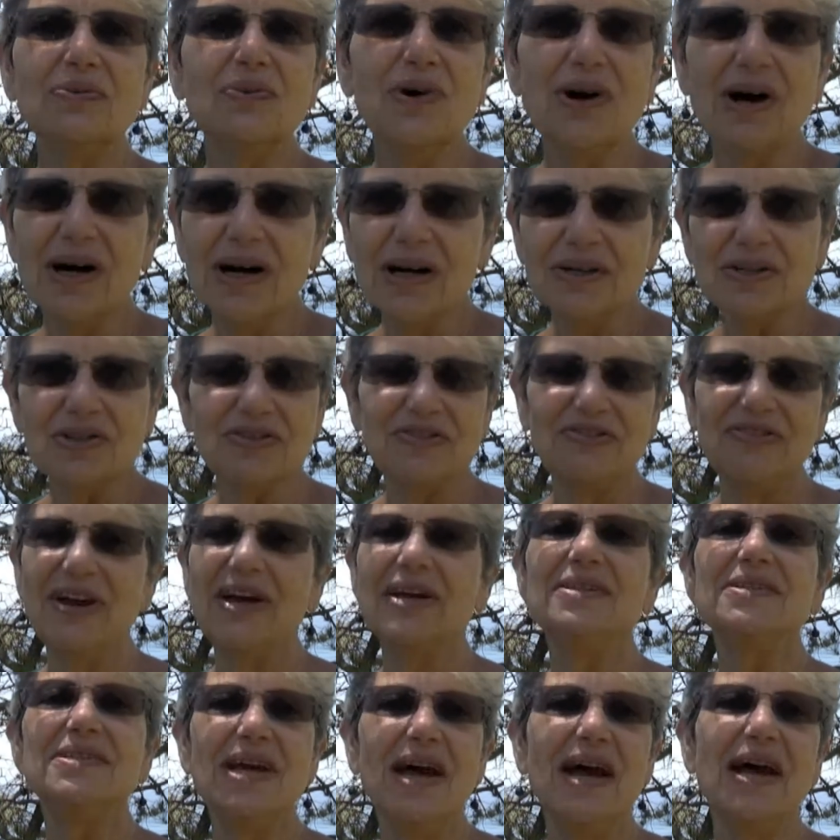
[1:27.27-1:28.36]
was
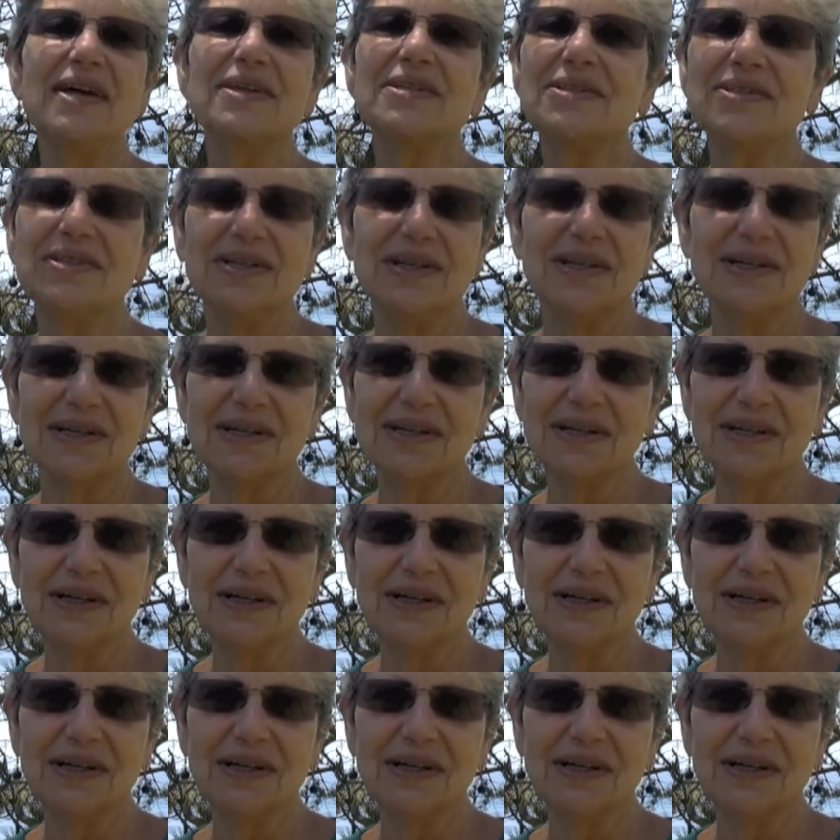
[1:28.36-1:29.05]
fantastic.